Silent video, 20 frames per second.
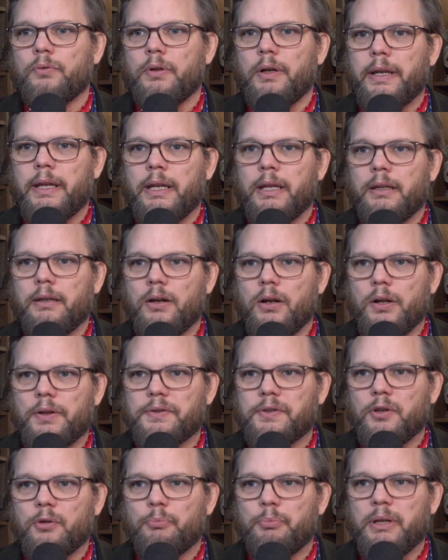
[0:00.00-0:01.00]
and
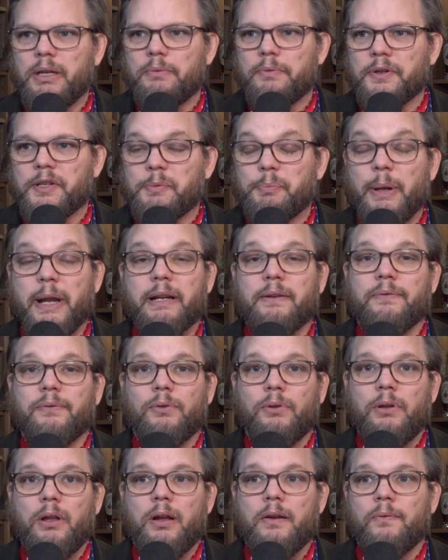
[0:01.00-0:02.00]
also be
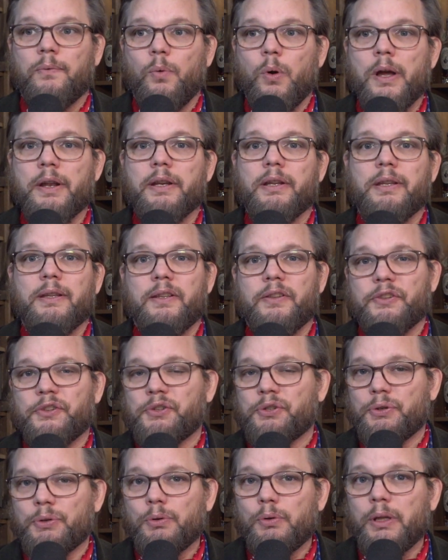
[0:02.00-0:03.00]
respectful of what is
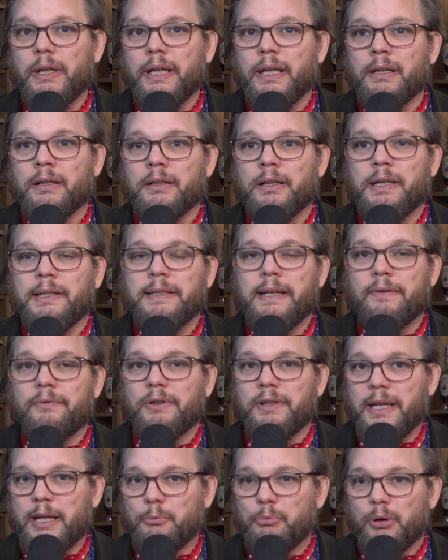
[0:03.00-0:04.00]
truly an
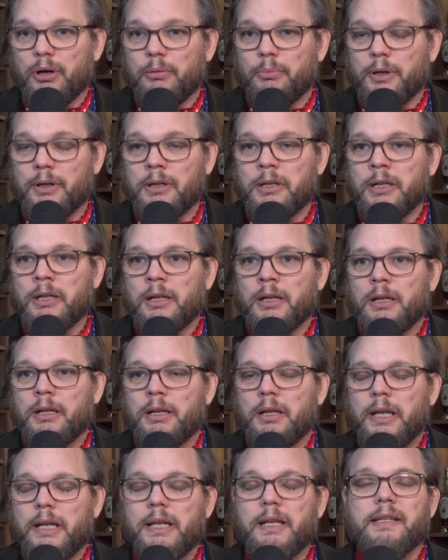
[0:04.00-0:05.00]
everyday bourbon.
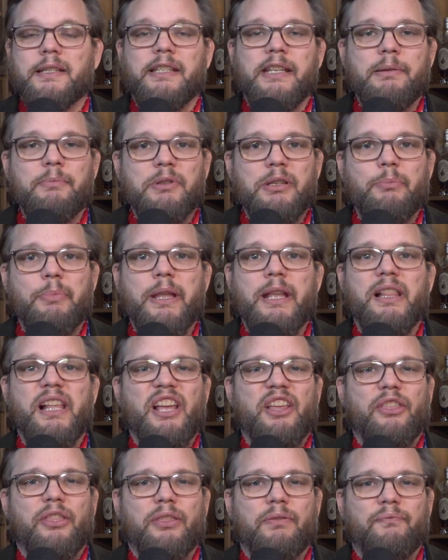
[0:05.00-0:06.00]
And it seemed to be
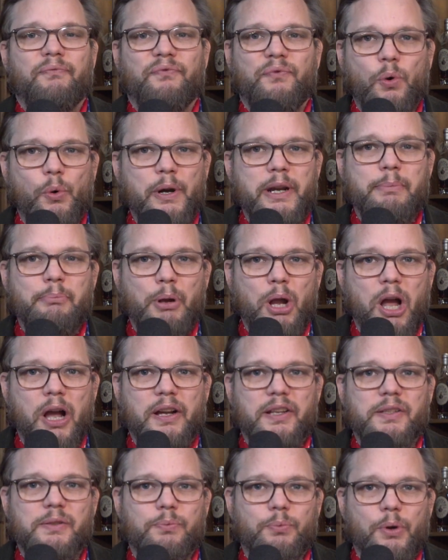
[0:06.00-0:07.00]
like
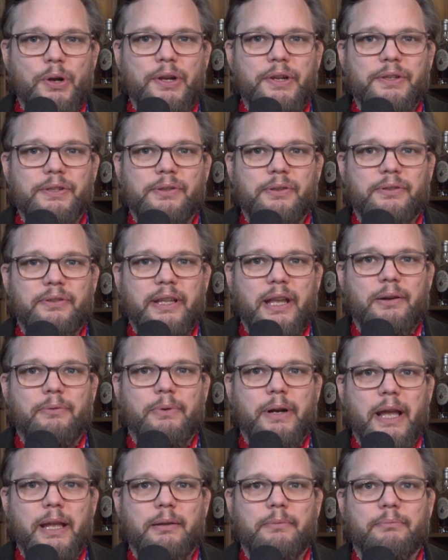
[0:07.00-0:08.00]
$40 was that
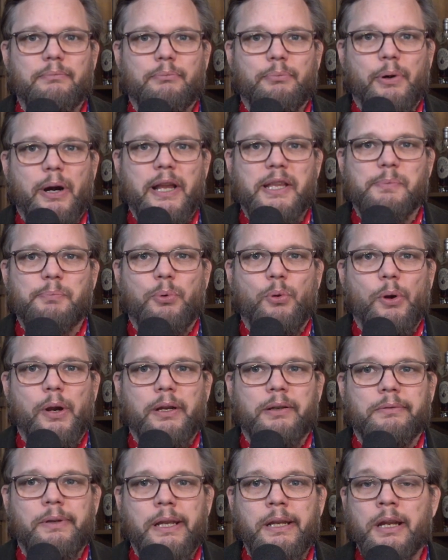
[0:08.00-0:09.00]
right price
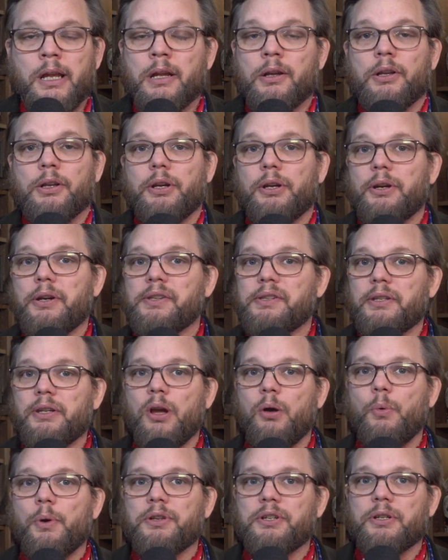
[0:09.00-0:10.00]
point. And curious to
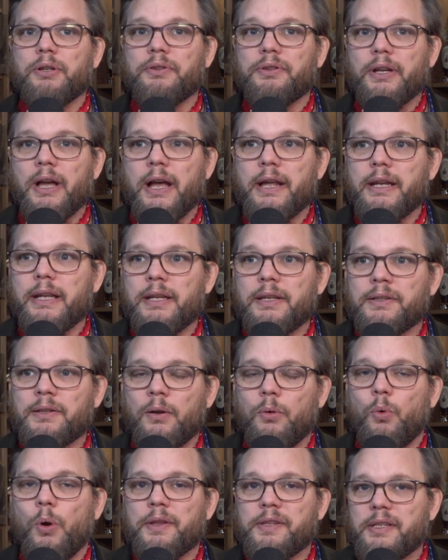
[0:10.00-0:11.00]
know what your thought is.
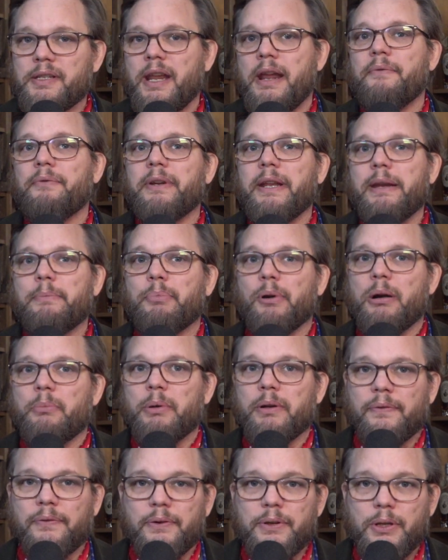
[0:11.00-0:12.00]
What's an everyday
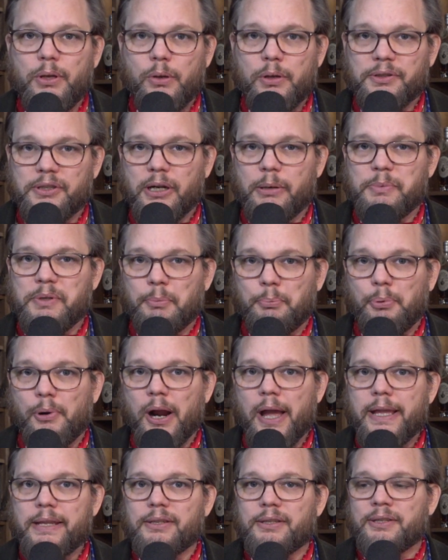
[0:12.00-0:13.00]
bourbon for you in terms of
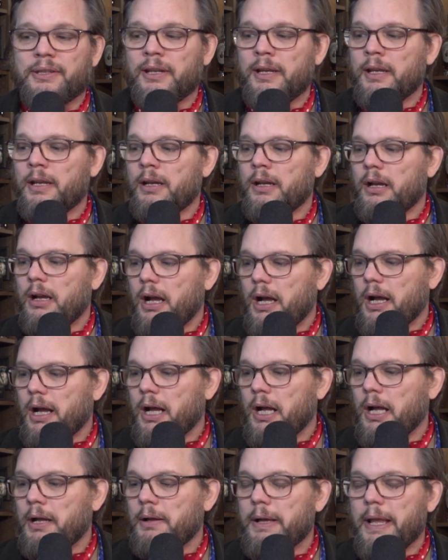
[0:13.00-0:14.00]
price?
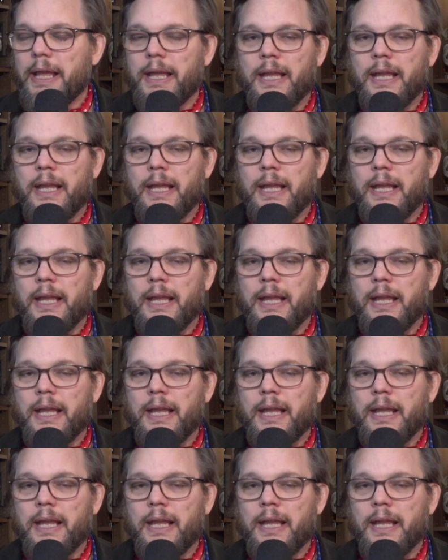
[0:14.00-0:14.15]
Go